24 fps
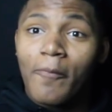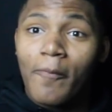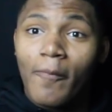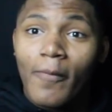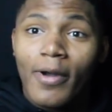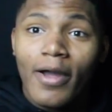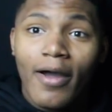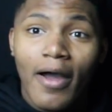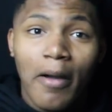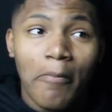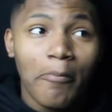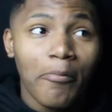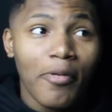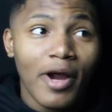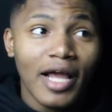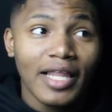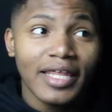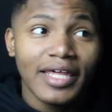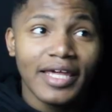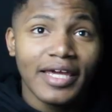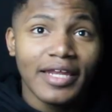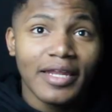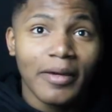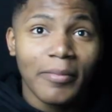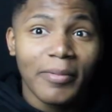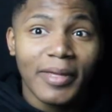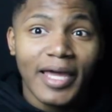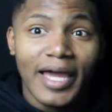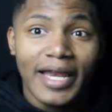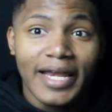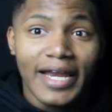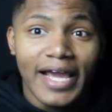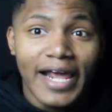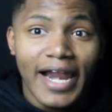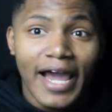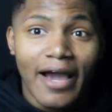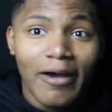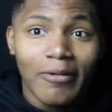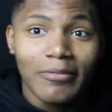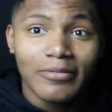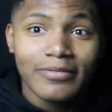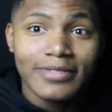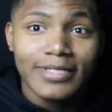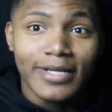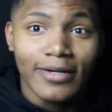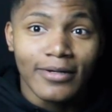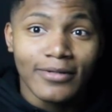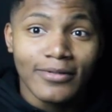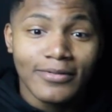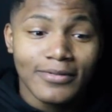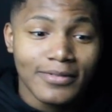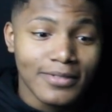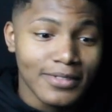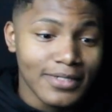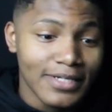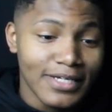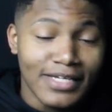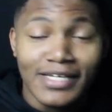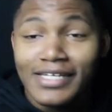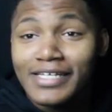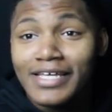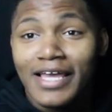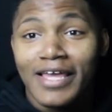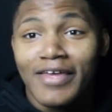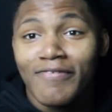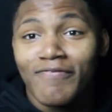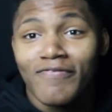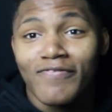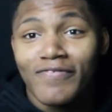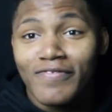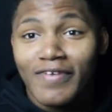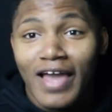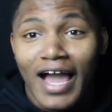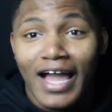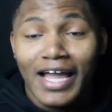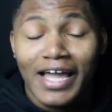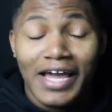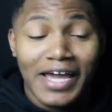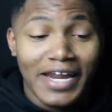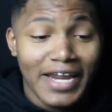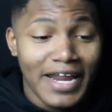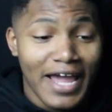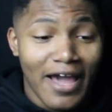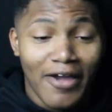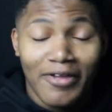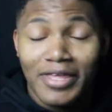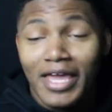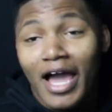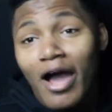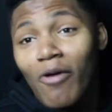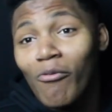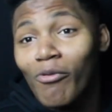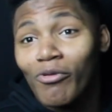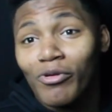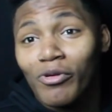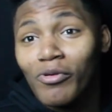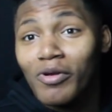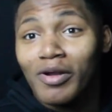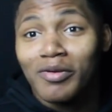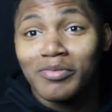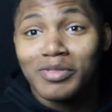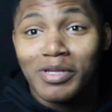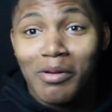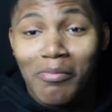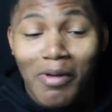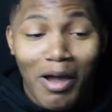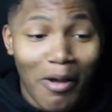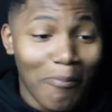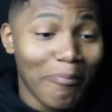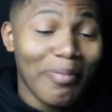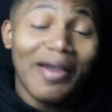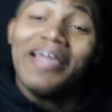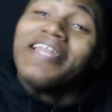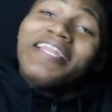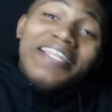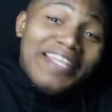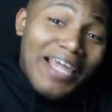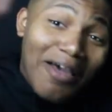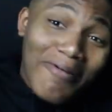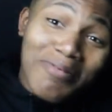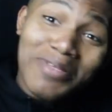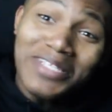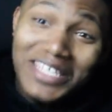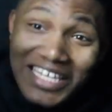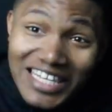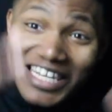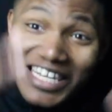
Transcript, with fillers: Well, I'm probably end up cutting that out, so if I cut it out, y'all won't know what I'm talking about. But that was